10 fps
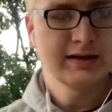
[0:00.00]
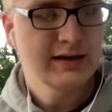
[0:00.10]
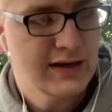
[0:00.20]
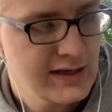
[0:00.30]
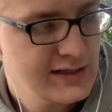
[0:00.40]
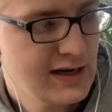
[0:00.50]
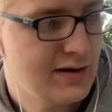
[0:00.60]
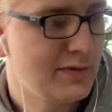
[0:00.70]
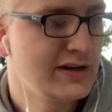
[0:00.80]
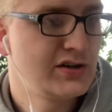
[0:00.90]
Next time
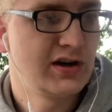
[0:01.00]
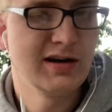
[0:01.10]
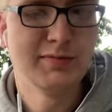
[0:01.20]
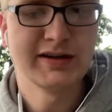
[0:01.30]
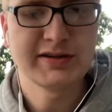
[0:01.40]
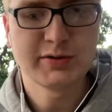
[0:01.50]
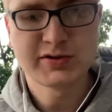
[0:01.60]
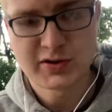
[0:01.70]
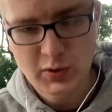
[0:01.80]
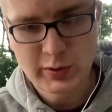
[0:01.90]
I try mussels
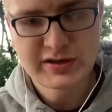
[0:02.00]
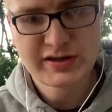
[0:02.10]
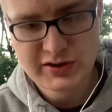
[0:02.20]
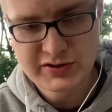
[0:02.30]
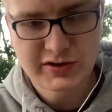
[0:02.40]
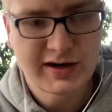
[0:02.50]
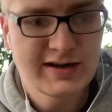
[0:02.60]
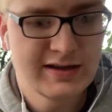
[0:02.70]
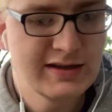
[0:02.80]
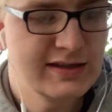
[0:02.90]
or oysters or any of
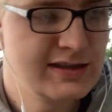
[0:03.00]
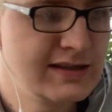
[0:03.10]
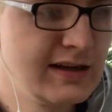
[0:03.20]
these